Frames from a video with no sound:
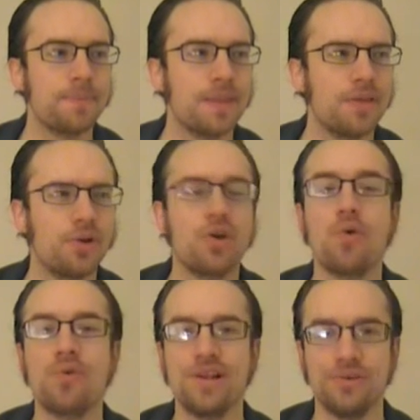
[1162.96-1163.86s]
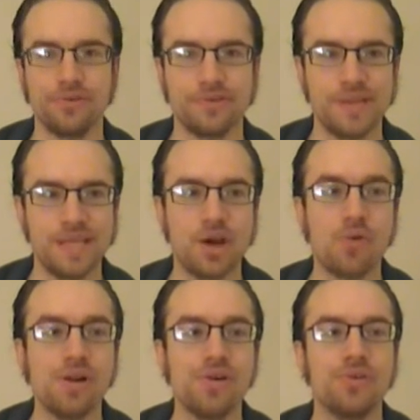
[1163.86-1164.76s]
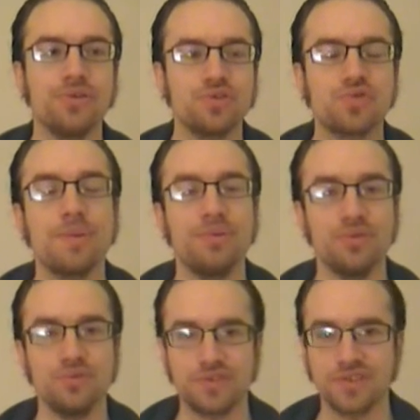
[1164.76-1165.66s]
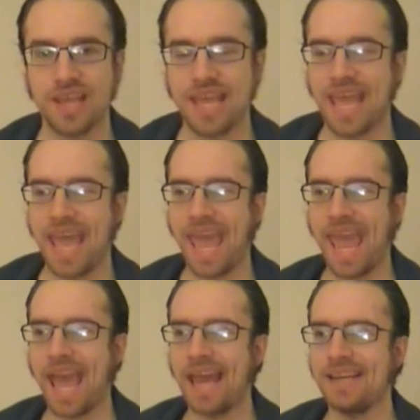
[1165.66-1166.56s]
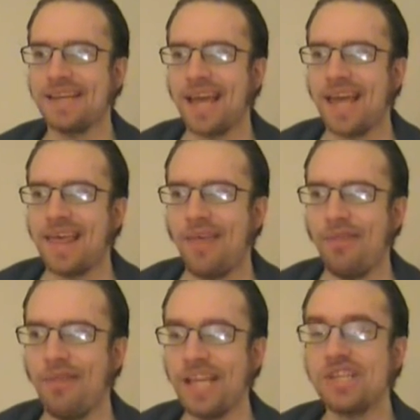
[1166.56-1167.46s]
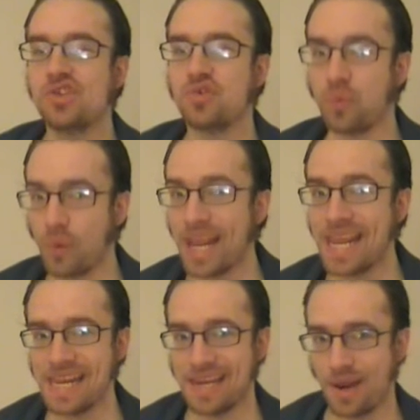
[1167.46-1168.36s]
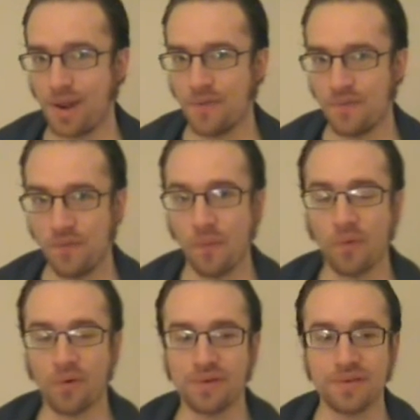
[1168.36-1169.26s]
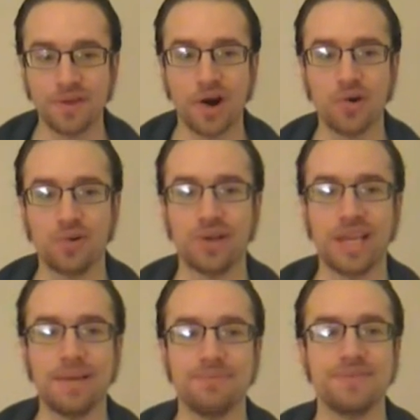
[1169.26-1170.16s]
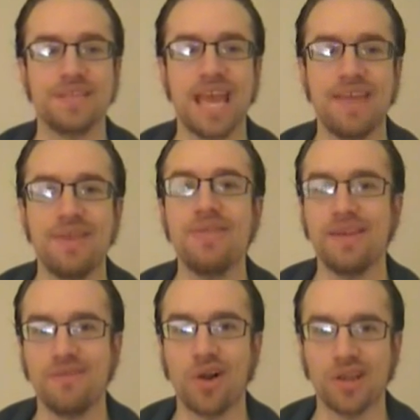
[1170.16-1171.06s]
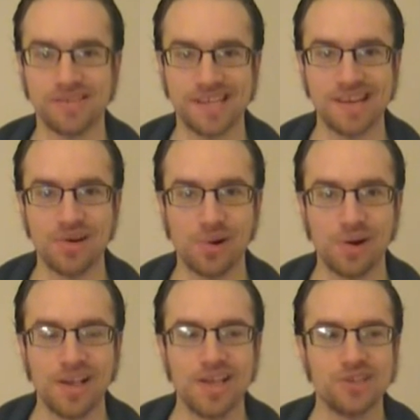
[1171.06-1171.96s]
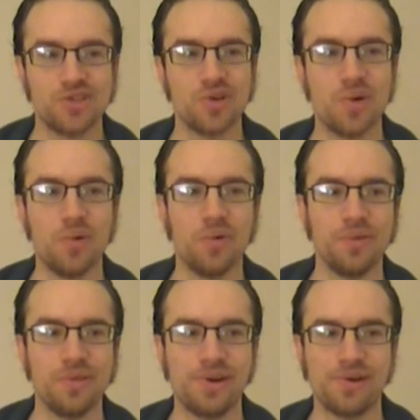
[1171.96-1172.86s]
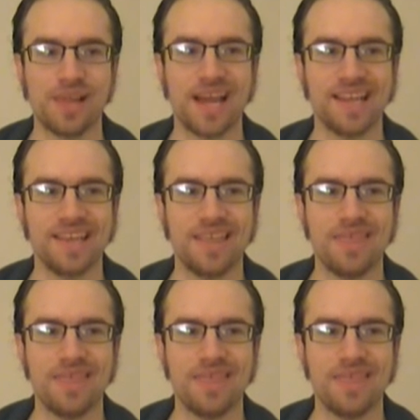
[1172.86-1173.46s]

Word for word: the careers, the career tributes, and they train for the Hunger Games and then they volunteer. So they're like